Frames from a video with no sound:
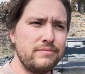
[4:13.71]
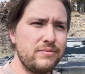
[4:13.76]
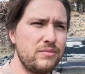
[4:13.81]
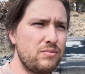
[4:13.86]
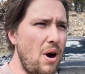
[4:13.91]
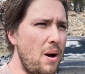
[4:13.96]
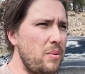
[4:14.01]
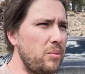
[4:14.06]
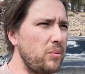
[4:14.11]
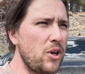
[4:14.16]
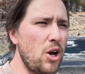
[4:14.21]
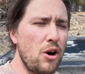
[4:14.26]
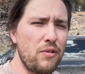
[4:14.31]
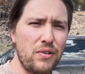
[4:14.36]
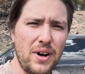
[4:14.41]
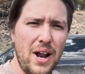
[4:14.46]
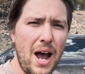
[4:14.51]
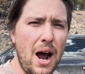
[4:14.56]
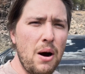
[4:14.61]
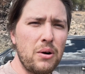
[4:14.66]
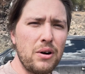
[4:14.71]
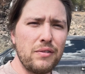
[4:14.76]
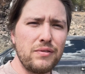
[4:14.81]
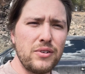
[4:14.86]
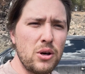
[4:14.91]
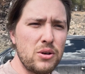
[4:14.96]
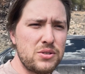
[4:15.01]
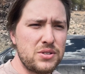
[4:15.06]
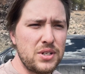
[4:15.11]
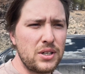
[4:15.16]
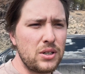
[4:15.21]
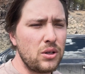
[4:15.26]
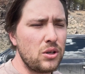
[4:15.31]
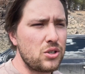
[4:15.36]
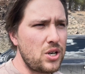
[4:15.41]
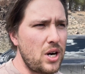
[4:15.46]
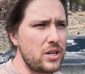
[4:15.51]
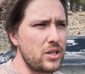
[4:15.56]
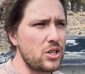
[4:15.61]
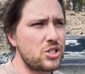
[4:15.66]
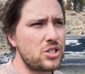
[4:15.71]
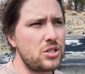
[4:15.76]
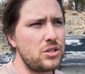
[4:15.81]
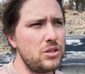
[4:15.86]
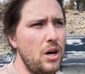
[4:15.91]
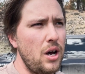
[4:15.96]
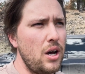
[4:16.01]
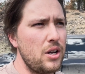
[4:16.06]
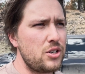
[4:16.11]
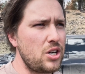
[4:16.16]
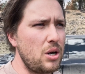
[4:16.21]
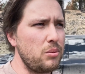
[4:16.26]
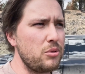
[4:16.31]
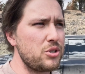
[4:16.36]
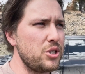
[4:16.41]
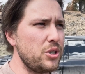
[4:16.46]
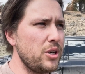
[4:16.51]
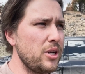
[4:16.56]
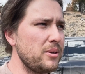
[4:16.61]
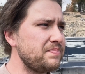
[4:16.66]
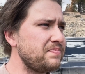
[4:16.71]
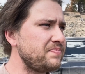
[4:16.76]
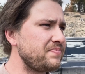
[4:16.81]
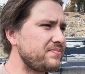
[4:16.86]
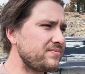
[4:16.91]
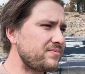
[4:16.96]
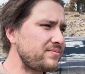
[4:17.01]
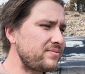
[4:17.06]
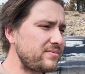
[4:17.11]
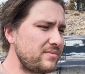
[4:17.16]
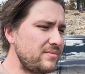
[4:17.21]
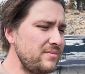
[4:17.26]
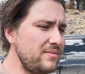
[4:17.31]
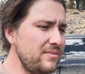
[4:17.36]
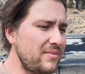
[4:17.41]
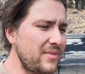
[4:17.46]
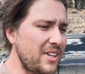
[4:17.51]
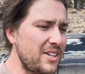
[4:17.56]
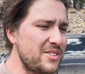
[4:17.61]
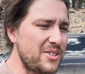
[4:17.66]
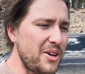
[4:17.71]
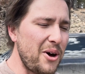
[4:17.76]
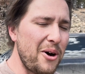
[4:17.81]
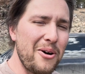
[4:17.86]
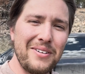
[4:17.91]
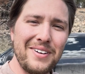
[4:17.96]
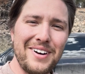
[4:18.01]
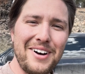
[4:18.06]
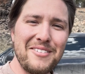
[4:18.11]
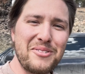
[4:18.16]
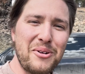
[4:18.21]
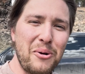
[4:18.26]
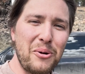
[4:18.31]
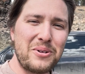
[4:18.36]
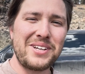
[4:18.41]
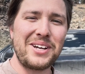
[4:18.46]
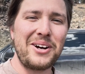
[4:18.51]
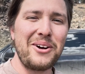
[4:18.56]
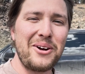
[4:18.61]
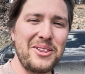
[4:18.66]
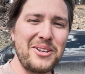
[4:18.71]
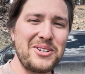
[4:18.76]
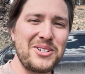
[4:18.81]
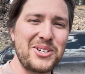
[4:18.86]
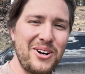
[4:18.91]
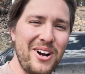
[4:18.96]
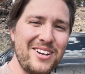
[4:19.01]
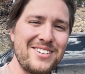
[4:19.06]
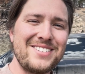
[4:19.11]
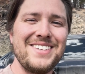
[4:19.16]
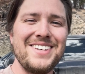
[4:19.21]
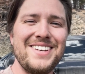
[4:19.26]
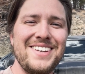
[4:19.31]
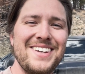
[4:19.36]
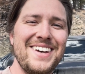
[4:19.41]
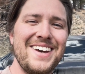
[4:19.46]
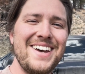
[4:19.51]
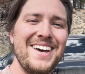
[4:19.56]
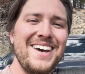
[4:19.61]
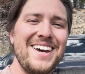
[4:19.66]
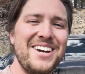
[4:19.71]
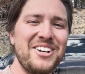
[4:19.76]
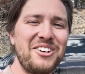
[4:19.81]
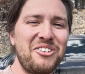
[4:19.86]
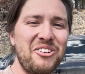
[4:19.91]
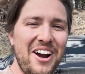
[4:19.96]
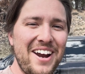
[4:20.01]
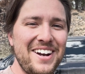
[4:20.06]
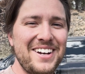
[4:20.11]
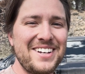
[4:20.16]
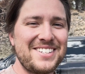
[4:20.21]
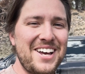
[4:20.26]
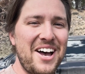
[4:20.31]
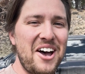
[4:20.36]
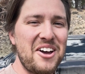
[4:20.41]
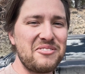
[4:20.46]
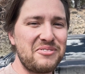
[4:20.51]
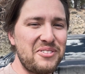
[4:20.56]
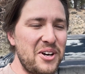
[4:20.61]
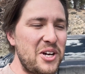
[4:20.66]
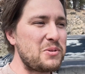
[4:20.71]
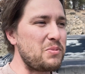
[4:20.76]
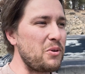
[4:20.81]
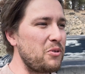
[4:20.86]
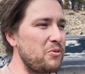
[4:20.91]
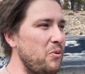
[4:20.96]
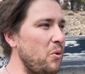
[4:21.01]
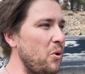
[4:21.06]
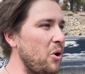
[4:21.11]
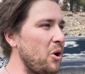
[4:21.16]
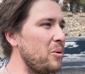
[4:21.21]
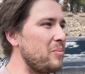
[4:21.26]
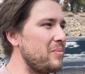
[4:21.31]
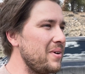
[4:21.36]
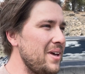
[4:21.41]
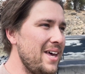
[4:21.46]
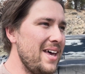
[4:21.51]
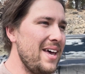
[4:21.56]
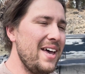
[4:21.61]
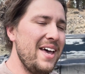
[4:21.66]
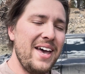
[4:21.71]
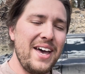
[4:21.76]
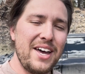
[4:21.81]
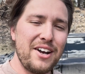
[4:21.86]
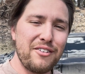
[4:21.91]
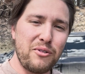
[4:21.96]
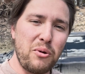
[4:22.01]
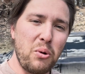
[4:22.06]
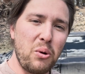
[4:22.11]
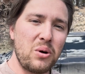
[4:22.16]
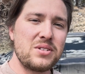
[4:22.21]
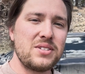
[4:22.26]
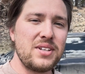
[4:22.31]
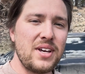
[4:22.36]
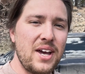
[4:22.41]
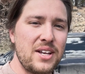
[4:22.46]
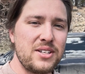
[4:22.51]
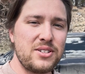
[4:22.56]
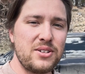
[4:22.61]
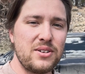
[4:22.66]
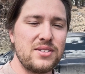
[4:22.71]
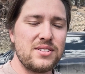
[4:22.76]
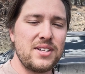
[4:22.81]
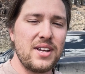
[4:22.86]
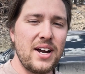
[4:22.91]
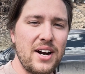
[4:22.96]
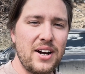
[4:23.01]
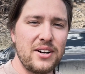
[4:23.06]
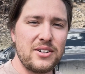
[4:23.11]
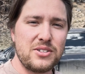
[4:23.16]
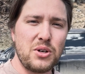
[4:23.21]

Probably over an hour of no signal and trying to troubleshoot it. So, of course, I go to the trusty Grand Design Facebook forum, and of course the answer is there.